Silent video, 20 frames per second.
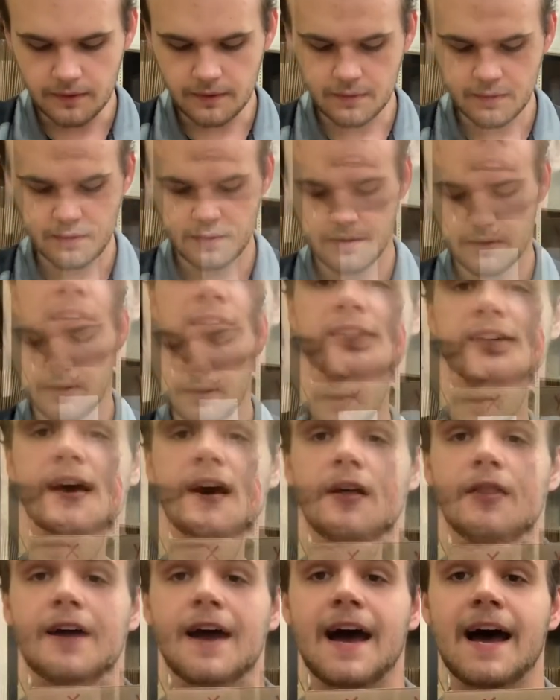In a
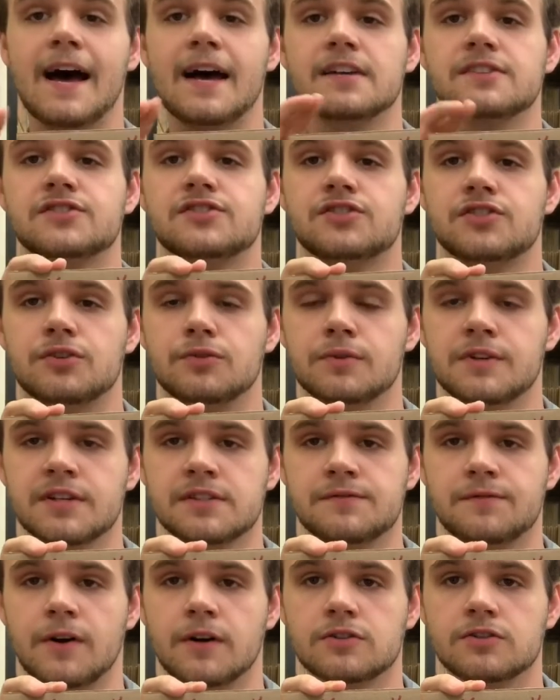cell that has two
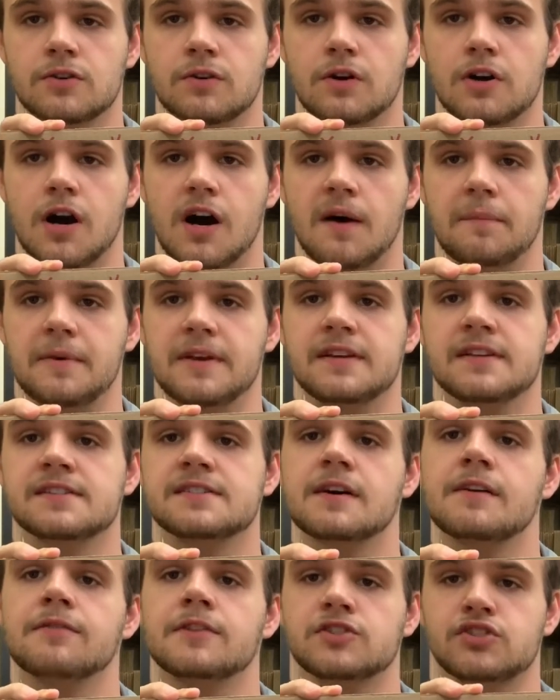dysfunctional copies
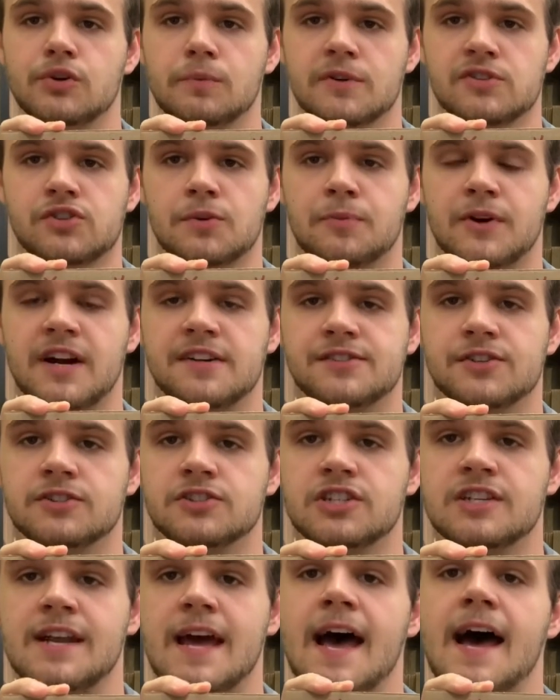of the tumor suppressor
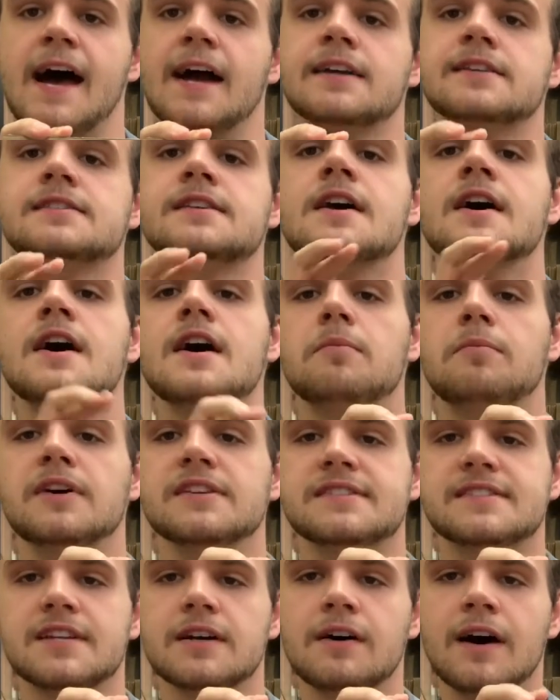gene X, but
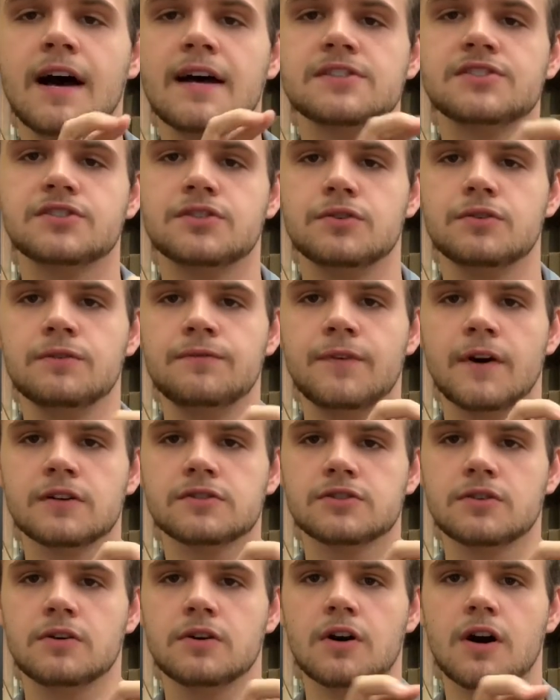still has two
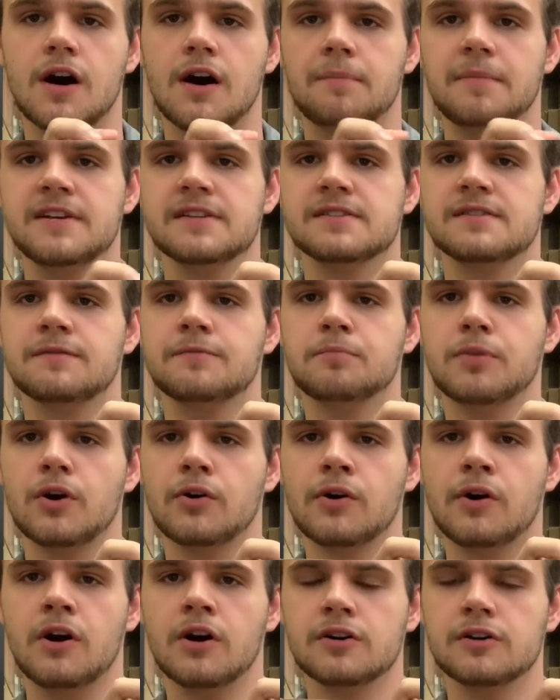functional copies of
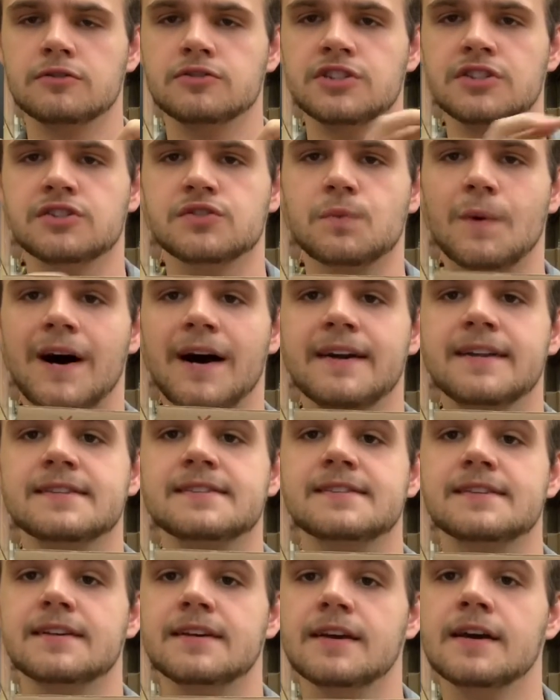proto-oncogenes Y and
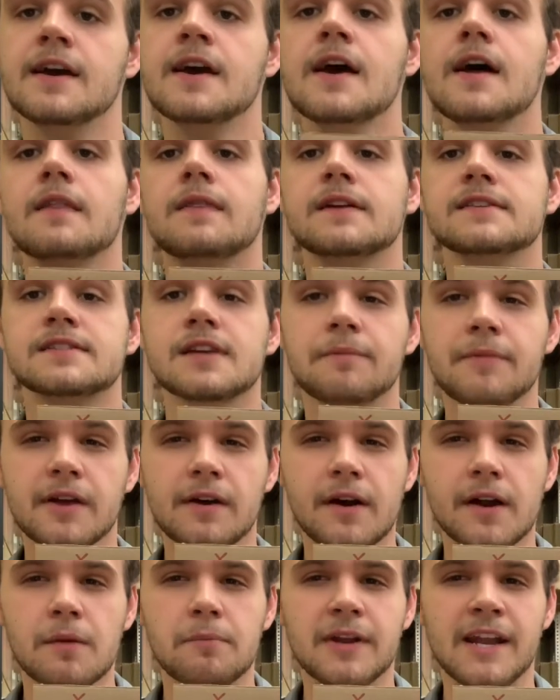Z, then something
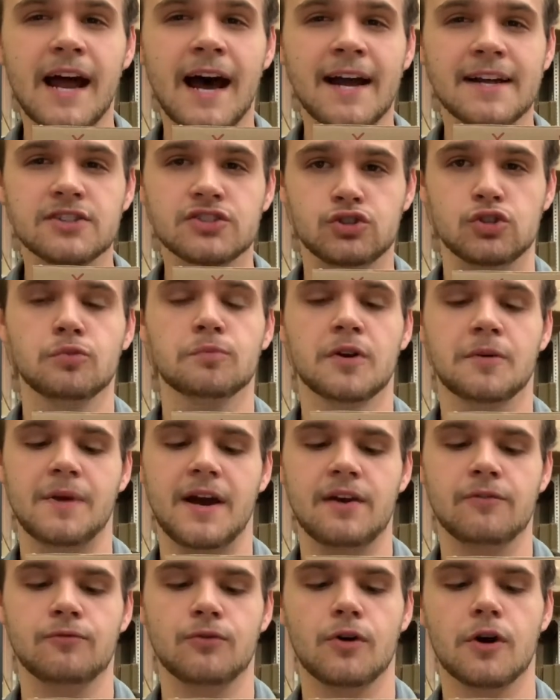like a benign tumor
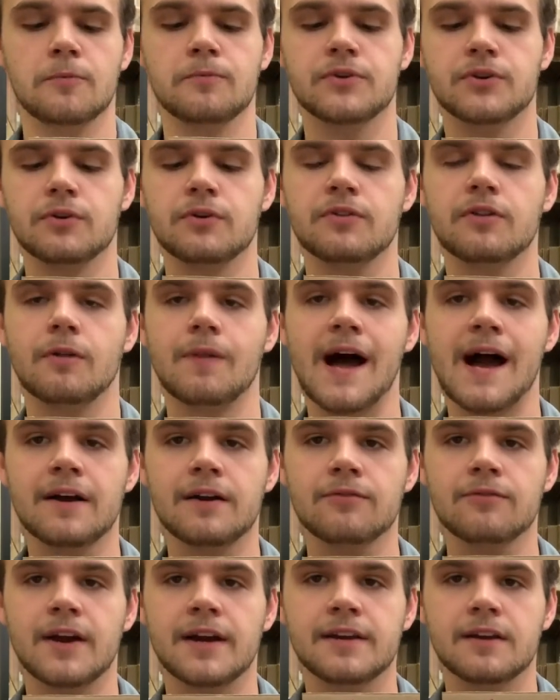might form due to the lack
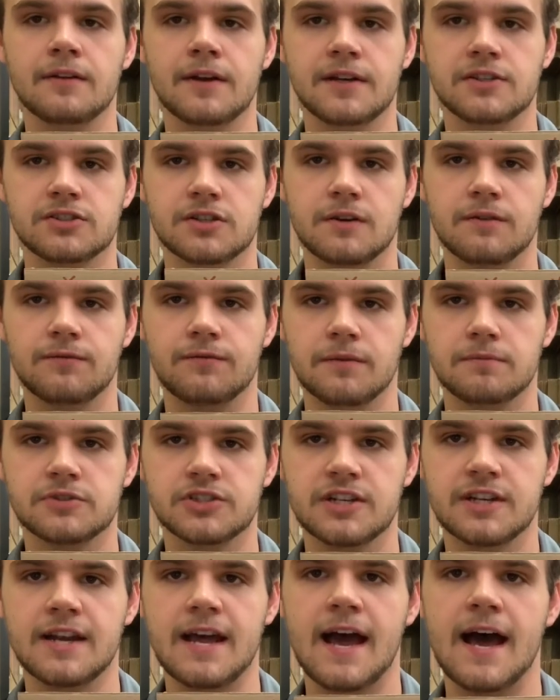of regulation from
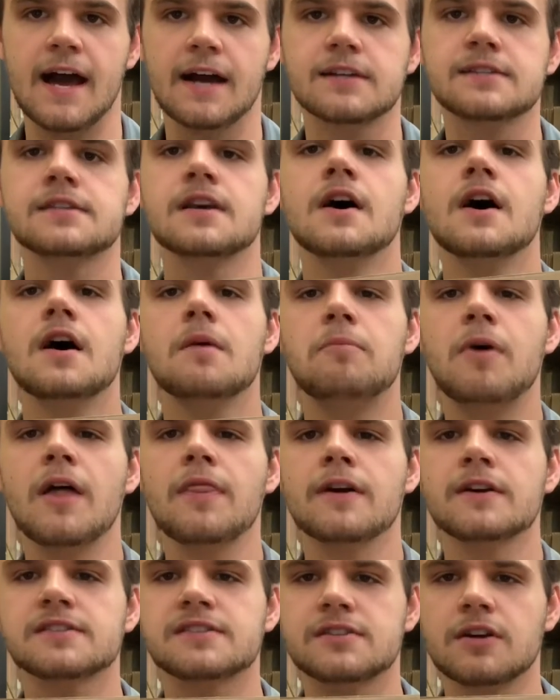gene X, but
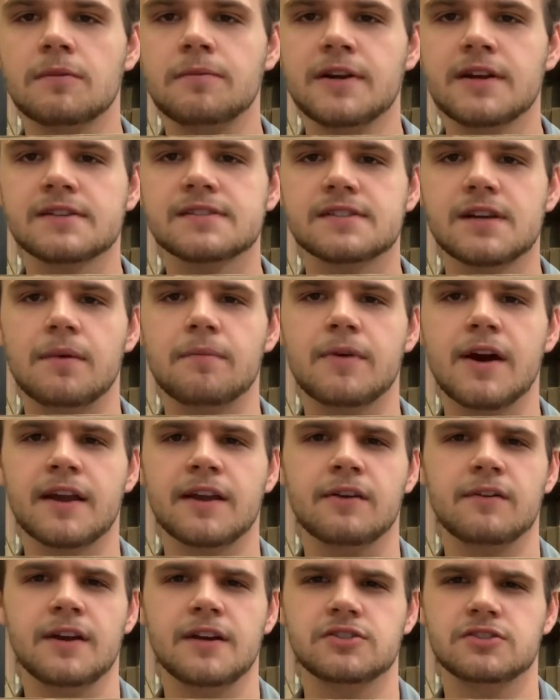there's still being some
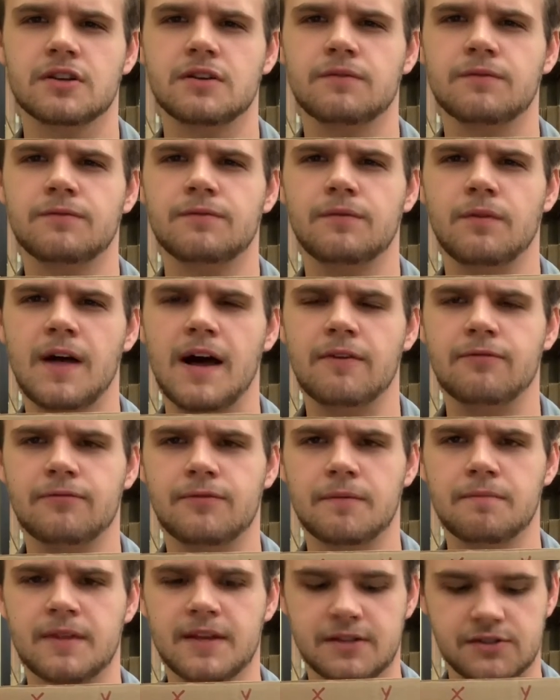regulation left
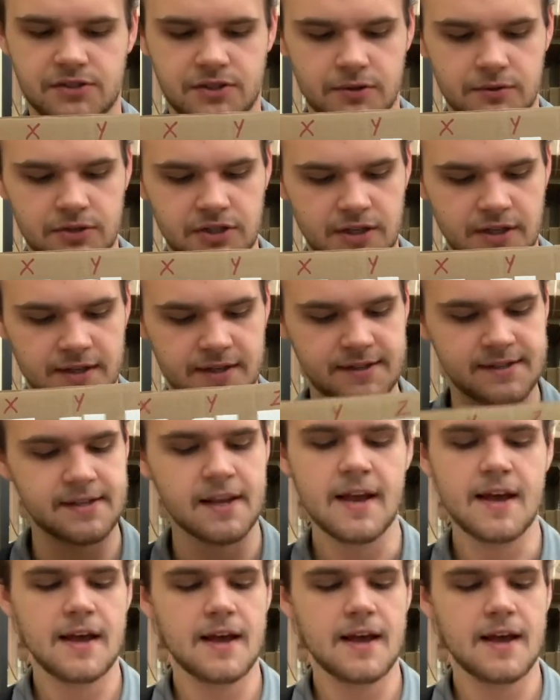from these two genes.